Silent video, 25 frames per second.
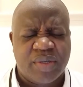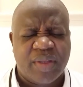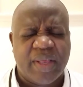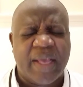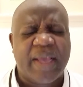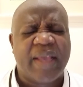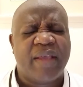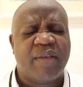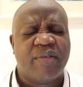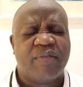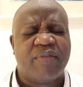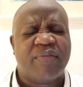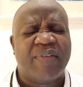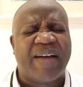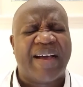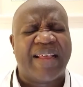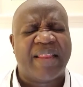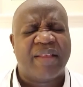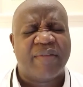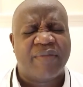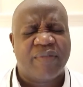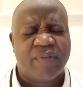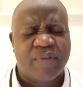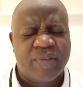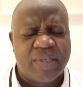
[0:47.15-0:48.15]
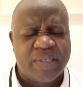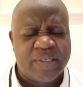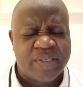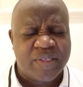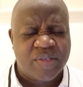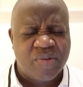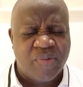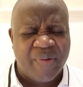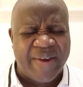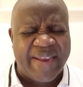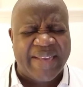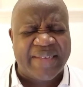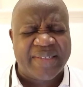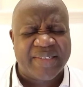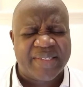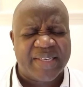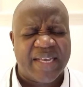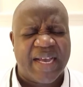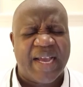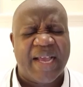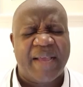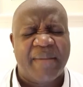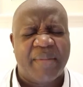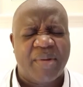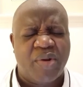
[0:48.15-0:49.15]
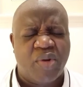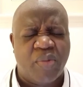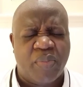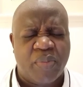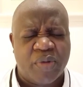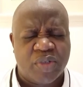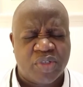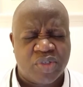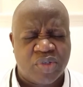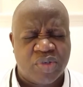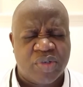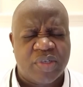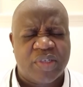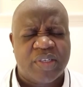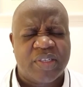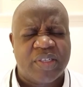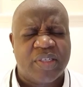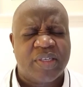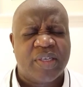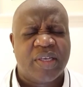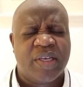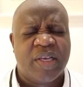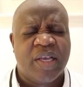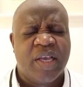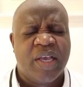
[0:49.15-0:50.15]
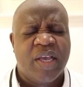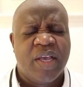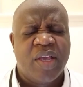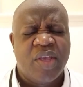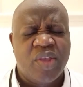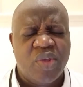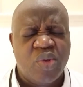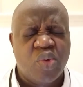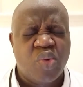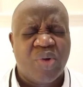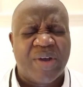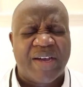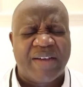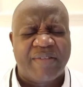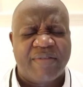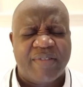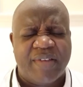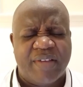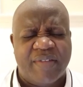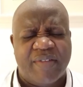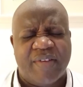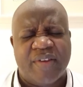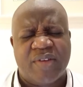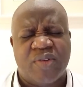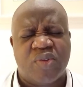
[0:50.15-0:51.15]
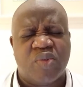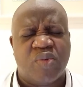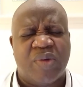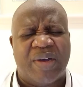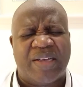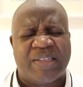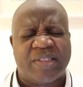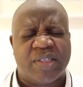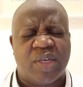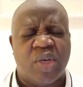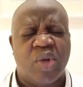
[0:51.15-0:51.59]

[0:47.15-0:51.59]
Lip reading: Thank you, Father, for this great time and opportunity you have given to us.